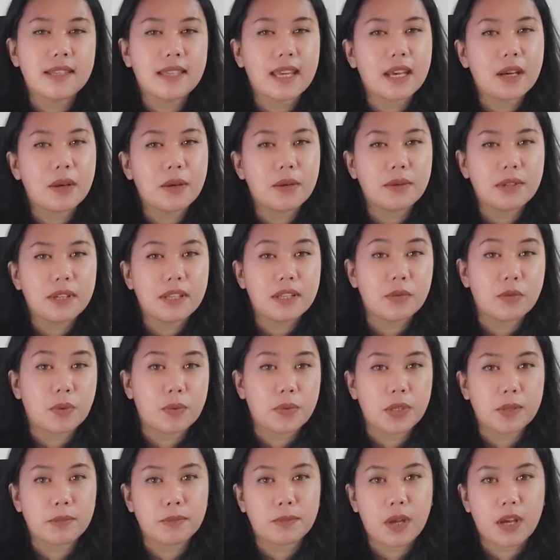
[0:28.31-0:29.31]
down the
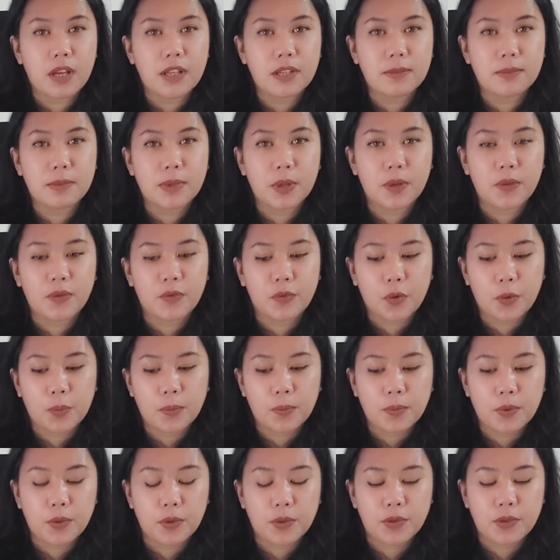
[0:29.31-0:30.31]
description box below for
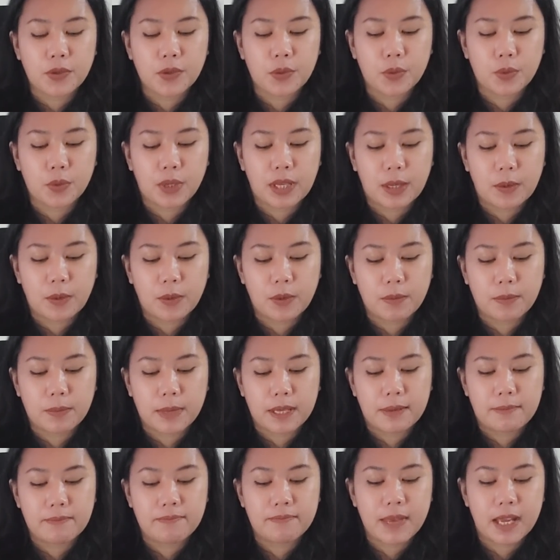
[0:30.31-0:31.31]
a personal reading with
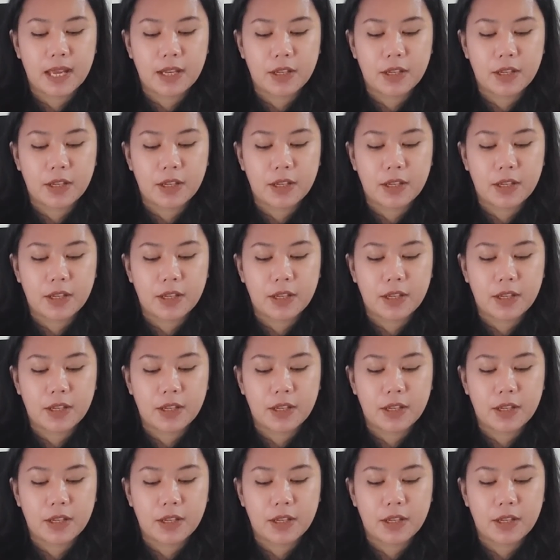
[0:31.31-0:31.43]
me.